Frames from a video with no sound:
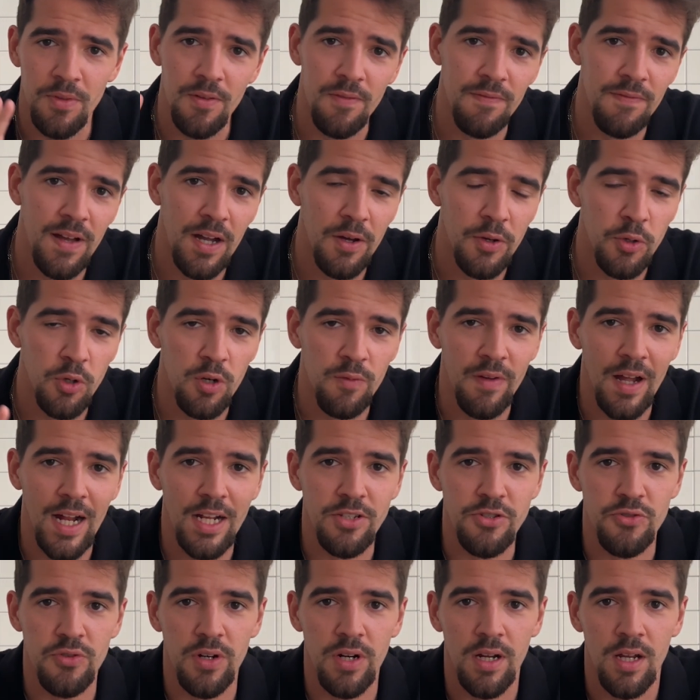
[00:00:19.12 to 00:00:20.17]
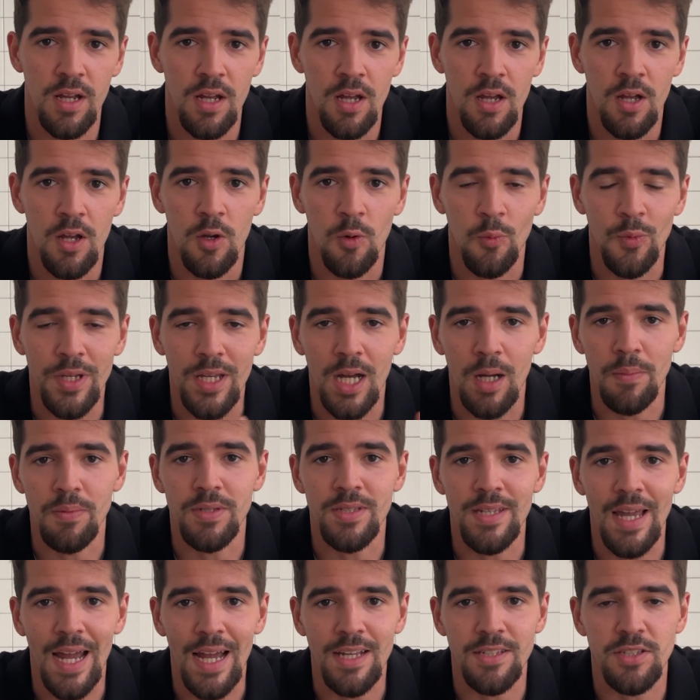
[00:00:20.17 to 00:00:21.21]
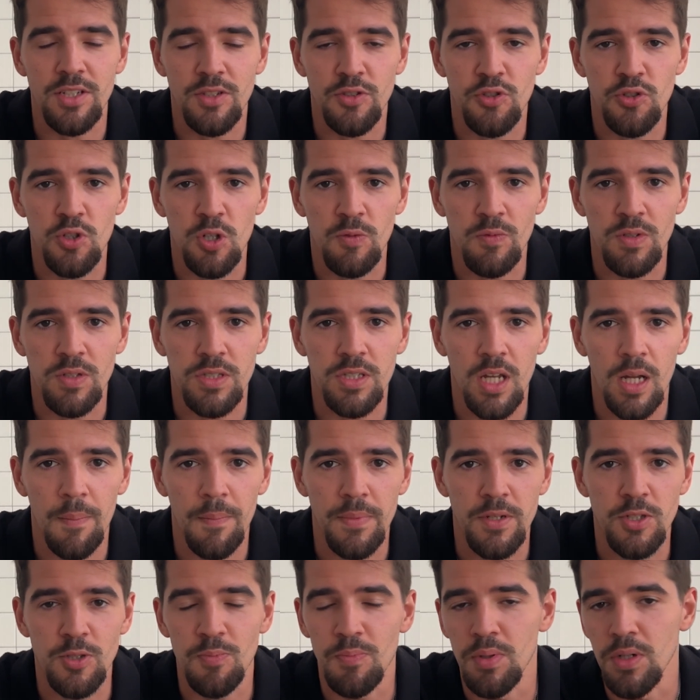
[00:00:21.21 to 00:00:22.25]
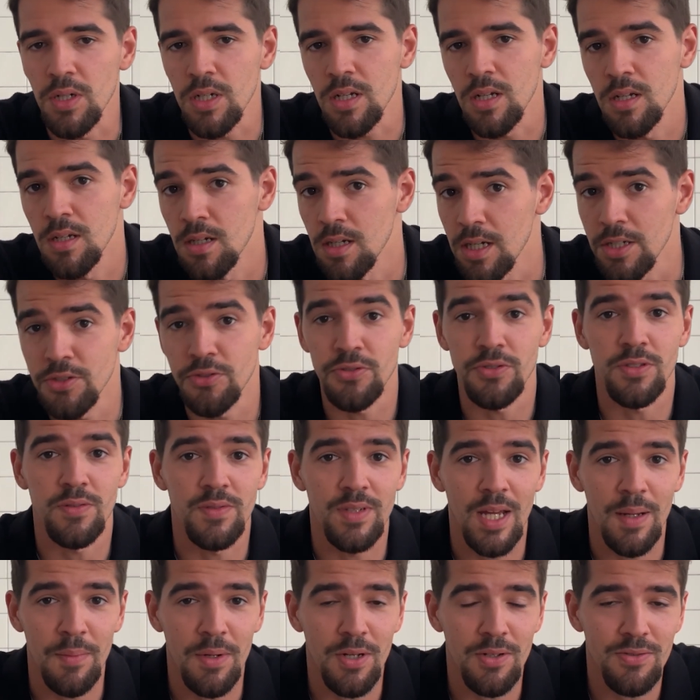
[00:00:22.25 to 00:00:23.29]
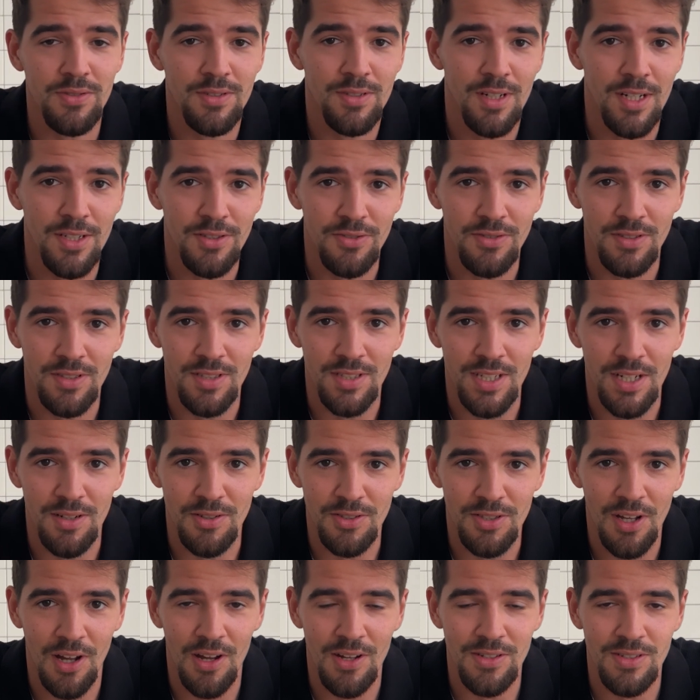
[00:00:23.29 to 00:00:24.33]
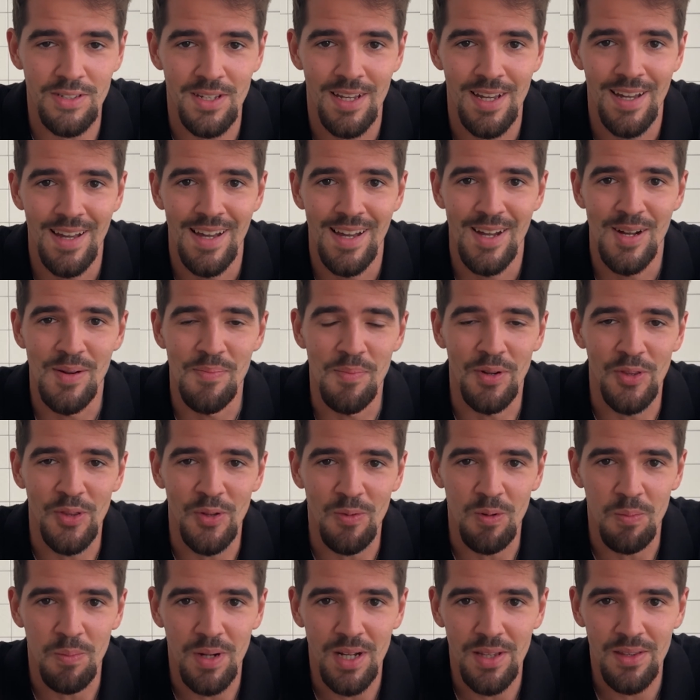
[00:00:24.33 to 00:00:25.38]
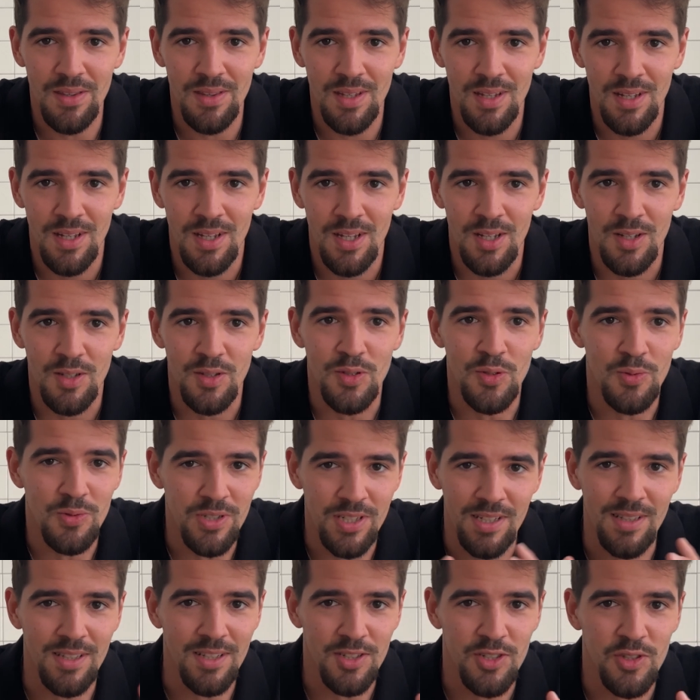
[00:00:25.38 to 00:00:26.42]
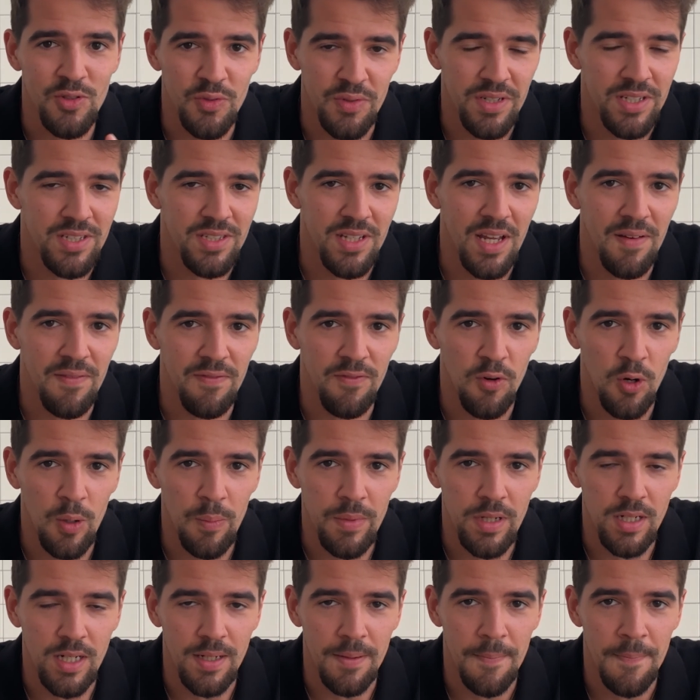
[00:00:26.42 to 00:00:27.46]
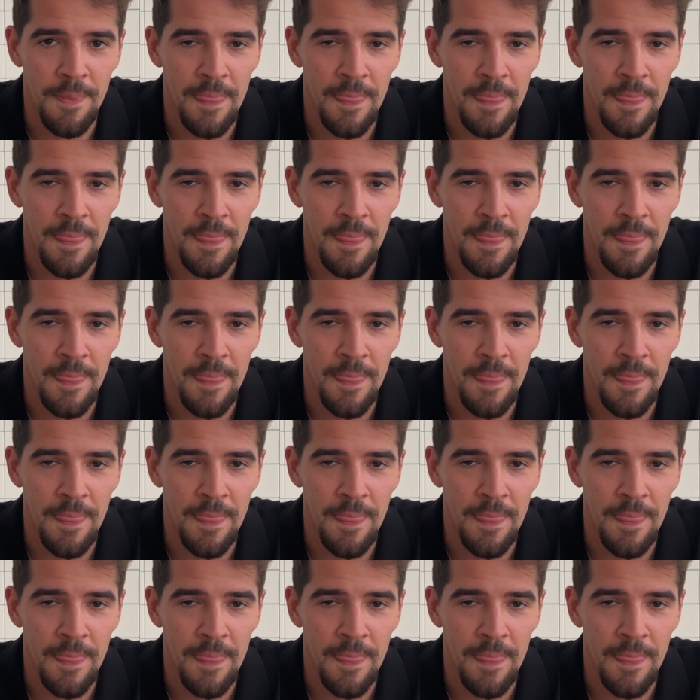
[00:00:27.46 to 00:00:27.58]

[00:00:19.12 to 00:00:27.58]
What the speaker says: founder of Adstra. We help SaaS and service companies book hundreds of demos, hundreds of sales calls month over month using this 3-step formula.